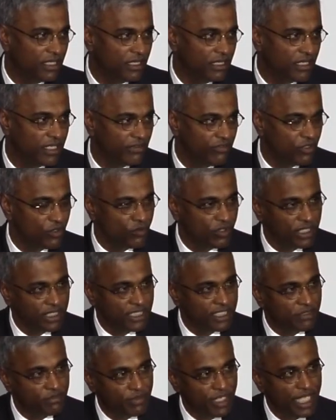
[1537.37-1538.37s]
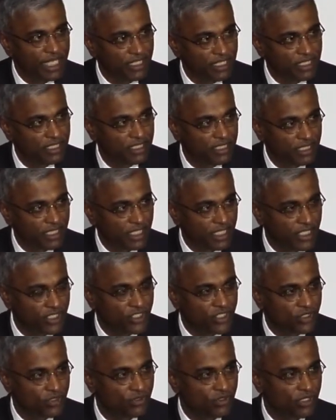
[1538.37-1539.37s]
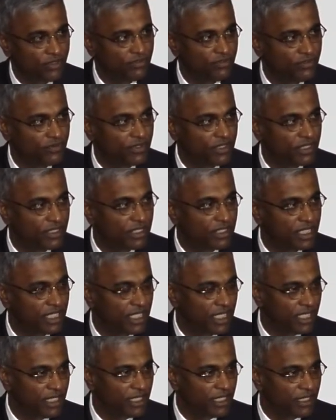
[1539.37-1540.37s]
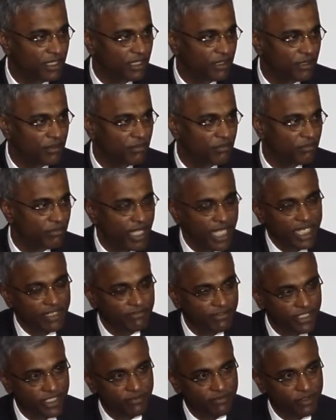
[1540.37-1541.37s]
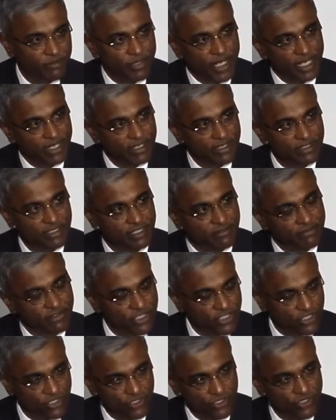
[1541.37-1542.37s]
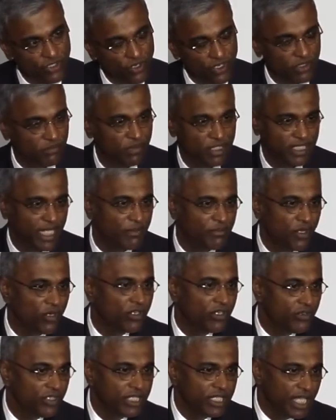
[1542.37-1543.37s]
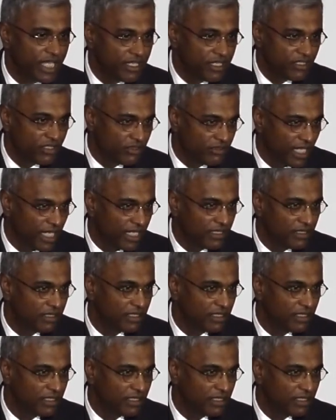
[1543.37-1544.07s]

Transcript: if you will, debate the issue of the benefit of a pregnancy versus not, but I'm not going to get into that